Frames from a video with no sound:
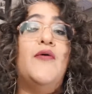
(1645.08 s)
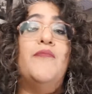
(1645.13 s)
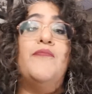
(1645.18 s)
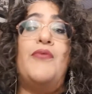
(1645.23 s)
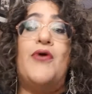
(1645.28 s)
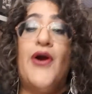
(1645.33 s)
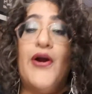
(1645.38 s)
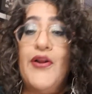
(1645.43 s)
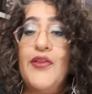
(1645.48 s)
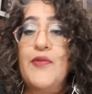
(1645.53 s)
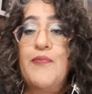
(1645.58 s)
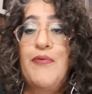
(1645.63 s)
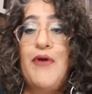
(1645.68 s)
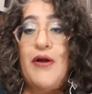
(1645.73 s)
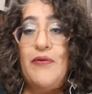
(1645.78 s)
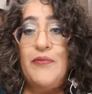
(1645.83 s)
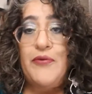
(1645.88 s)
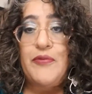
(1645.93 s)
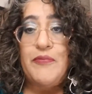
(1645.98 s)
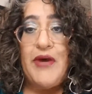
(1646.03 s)
Part of the
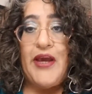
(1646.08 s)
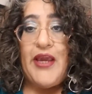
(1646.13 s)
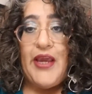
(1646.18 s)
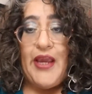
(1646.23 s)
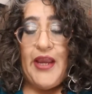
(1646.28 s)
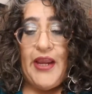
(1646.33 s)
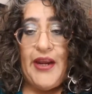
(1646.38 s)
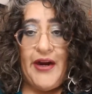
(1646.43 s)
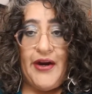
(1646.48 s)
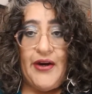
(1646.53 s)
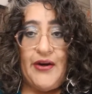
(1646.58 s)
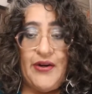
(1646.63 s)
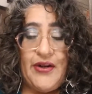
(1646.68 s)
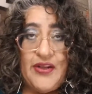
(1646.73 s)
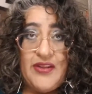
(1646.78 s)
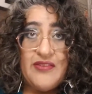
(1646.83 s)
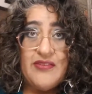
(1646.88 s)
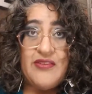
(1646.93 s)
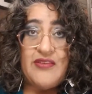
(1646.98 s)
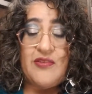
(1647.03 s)
problem with my hair
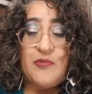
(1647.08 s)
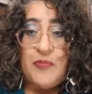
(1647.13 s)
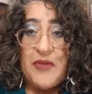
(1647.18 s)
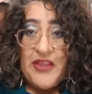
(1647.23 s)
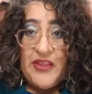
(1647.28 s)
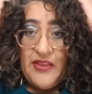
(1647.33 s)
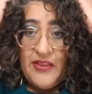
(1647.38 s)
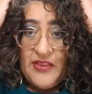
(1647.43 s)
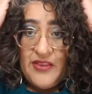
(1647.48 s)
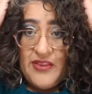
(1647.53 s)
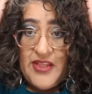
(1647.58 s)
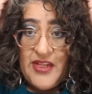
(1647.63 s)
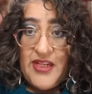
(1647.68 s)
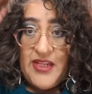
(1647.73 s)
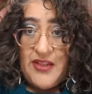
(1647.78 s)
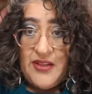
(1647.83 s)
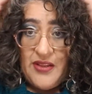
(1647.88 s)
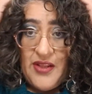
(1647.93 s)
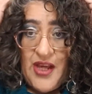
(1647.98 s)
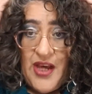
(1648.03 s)
is it's been
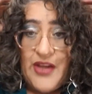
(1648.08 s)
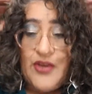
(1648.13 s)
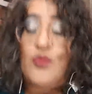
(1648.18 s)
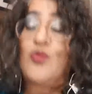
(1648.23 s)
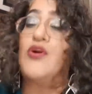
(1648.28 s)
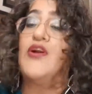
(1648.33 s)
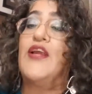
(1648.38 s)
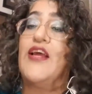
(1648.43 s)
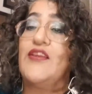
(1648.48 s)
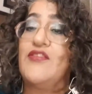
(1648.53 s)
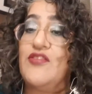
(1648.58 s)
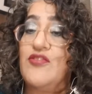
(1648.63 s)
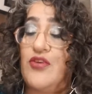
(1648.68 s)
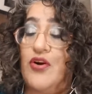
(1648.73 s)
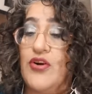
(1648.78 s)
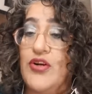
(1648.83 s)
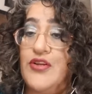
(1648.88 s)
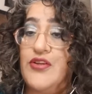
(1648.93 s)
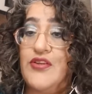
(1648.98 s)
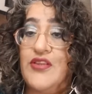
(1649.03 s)
thinning a lot, or it had
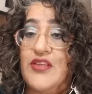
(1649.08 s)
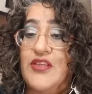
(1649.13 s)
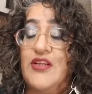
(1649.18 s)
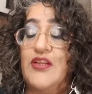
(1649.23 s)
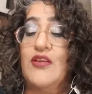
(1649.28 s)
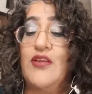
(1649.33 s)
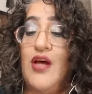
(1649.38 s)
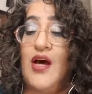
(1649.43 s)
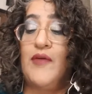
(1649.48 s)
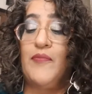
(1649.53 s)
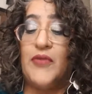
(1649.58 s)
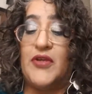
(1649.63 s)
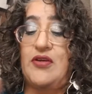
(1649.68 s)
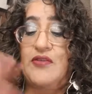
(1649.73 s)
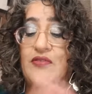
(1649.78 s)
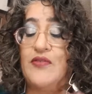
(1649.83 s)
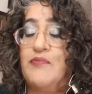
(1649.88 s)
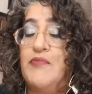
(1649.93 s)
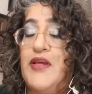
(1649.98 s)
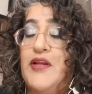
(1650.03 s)
started to thin a lot
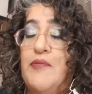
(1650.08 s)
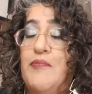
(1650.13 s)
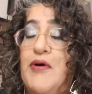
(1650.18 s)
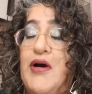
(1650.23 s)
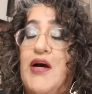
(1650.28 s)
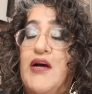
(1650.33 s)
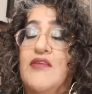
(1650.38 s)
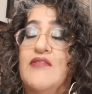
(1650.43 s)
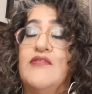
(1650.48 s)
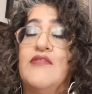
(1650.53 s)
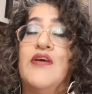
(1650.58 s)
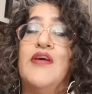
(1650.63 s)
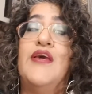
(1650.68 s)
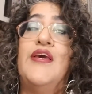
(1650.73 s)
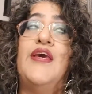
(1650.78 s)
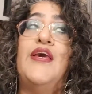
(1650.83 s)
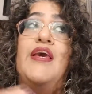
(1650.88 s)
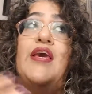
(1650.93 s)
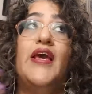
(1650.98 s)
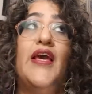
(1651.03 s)
because of menopause.
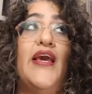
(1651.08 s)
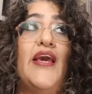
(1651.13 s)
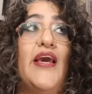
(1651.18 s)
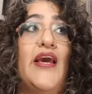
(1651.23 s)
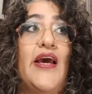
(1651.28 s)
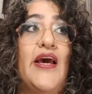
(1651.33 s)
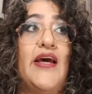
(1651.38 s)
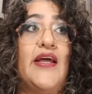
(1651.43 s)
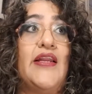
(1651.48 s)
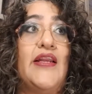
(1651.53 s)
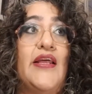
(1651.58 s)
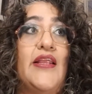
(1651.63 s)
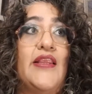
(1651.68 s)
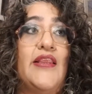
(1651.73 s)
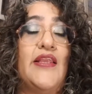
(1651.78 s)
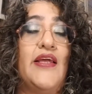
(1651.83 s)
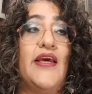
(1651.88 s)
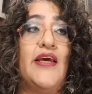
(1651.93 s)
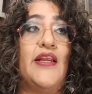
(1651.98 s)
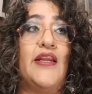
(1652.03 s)
And
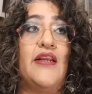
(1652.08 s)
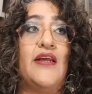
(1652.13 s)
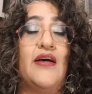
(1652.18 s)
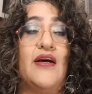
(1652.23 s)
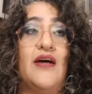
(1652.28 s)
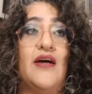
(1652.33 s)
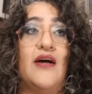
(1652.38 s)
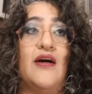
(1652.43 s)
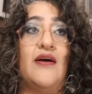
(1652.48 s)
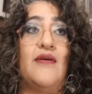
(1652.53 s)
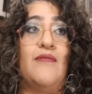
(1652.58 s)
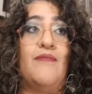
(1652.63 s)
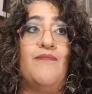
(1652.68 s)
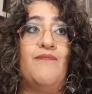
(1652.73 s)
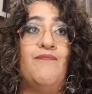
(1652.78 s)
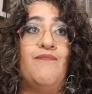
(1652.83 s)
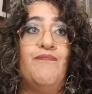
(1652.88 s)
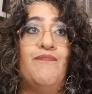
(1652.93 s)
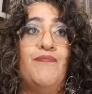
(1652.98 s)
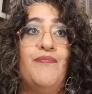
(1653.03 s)
then
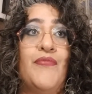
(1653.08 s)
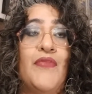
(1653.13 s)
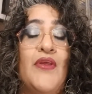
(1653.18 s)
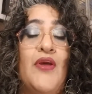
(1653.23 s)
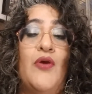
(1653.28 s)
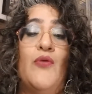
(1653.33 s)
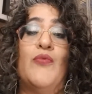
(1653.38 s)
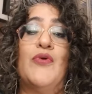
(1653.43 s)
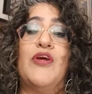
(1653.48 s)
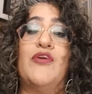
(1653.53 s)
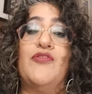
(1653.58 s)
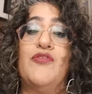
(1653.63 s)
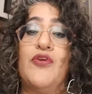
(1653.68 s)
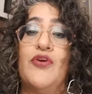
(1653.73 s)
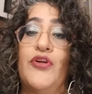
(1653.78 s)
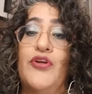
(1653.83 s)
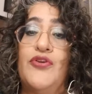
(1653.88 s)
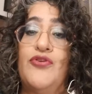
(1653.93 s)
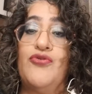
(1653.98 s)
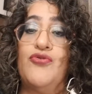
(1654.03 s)
when I
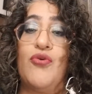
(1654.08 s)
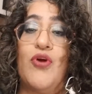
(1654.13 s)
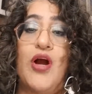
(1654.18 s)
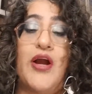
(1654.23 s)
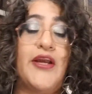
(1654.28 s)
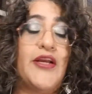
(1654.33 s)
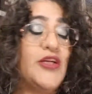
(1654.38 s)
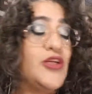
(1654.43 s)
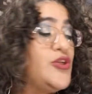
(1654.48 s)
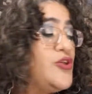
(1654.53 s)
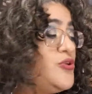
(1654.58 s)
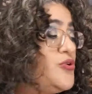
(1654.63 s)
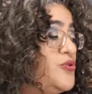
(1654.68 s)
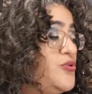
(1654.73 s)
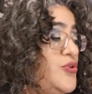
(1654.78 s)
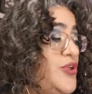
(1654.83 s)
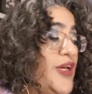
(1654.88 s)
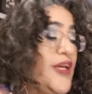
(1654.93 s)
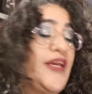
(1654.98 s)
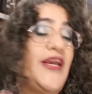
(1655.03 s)
started trying
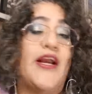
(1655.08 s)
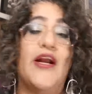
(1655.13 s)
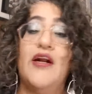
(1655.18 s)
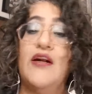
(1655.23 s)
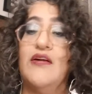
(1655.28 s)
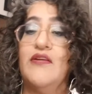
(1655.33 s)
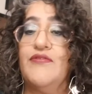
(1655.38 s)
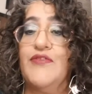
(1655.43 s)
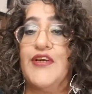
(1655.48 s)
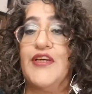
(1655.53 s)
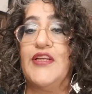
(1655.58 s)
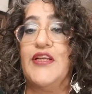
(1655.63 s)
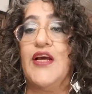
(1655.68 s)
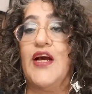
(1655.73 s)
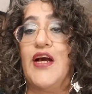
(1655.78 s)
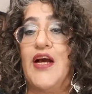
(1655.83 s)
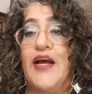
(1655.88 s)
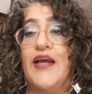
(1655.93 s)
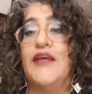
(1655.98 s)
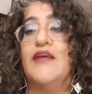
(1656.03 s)
to take care of it,
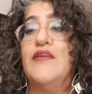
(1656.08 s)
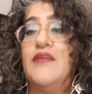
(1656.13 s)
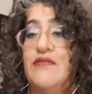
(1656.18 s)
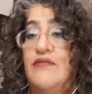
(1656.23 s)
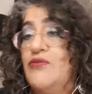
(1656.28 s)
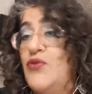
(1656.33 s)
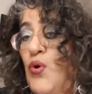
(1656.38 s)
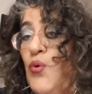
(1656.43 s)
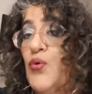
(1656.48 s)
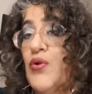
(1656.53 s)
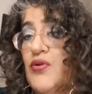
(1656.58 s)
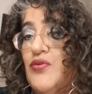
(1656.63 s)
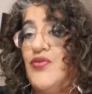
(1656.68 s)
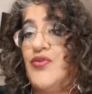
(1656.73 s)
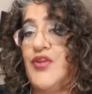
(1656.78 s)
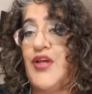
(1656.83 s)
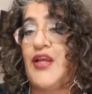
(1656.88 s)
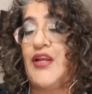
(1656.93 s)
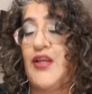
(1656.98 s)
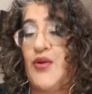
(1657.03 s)
I
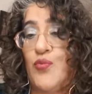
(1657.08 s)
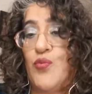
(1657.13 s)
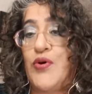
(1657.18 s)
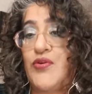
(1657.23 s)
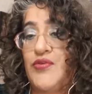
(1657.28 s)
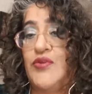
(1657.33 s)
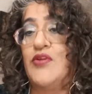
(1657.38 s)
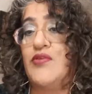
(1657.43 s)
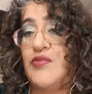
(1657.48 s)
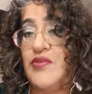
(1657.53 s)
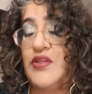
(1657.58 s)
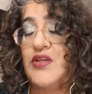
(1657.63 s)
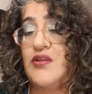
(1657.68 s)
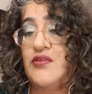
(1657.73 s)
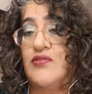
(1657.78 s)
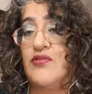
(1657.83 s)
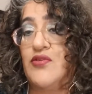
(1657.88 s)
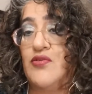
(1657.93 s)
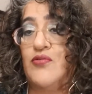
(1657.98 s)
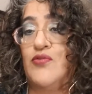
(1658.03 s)
noticed that it wasn't as thick
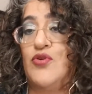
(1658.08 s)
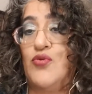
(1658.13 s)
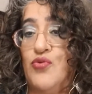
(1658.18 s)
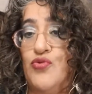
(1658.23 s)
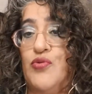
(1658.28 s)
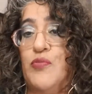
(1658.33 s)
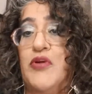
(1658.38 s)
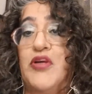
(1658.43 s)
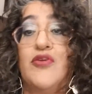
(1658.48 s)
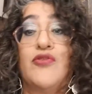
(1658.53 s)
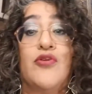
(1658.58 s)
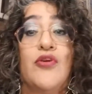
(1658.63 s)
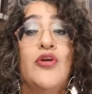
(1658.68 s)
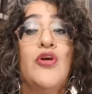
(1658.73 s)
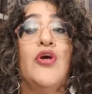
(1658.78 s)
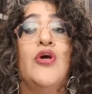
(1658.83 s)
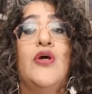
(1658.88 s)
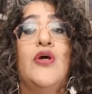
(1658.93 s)
as it used to be, because it